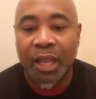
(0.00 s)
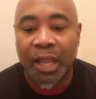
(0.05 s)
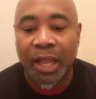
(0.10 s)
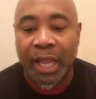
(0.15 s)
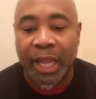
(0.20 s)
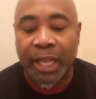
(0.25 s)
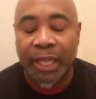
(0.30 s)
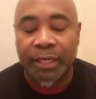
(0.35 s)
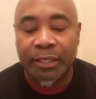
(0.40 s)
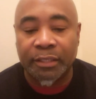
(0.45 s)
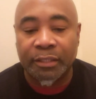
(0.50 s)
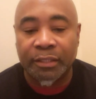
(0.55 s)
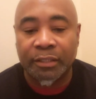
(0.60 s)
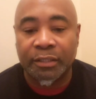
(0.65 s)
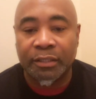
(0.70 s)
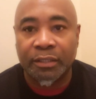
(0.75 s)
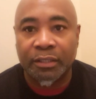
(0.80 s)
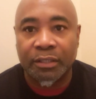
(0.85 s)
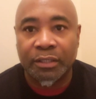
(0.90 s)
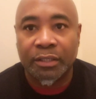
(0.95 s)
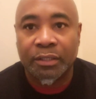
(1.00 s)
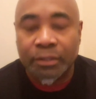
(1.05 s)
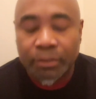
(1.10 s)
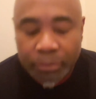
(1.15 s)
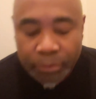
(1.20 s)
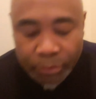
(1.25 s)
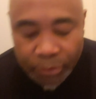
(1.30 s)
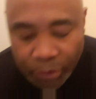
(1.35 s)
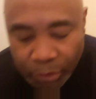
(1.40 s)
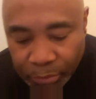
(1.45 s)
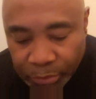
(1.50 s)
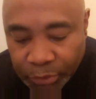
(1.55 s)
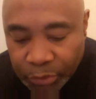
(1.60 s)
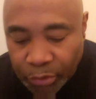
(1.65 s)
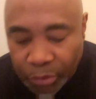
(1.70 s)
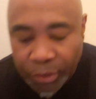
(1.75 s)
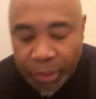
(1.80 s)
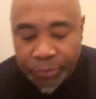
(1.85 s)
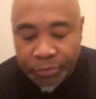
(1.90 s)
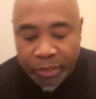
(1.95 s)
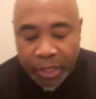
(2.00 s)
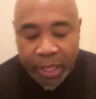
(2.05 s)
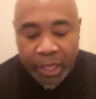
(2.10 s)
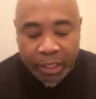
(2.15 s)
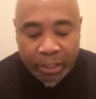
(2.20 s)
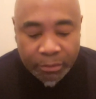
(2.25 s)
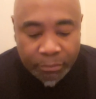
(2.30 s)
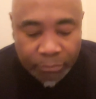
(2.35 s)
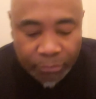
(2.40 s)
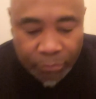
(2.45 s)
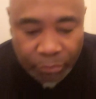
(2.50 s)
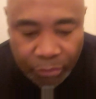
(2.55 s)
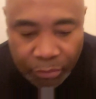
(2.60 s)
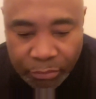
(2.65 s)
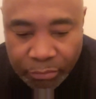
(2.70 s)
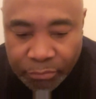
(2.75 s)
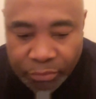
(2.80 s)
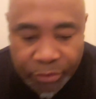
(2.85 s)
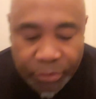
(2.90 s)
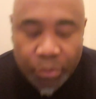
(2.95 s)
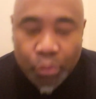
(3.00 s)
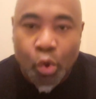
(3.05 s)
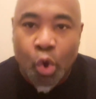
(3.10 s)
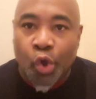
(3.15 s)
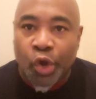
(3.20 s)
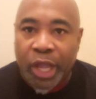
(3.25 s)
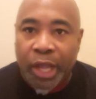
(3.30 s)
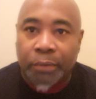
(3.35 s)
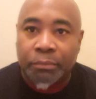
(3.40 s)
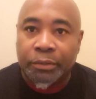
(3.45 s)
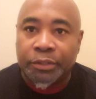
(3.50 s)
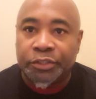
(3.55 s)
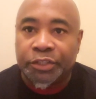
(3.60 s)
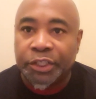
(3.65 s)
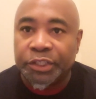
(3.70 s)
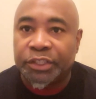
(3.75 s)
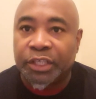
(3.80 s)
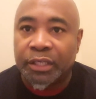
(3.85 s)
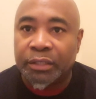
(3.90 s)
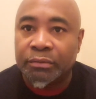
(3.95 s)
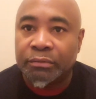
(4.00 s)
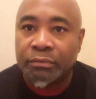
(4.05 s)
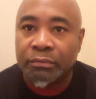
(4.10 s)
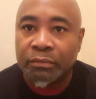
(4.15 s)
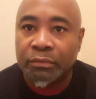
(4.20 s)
And she was doing her thing and bring some water out. And she said,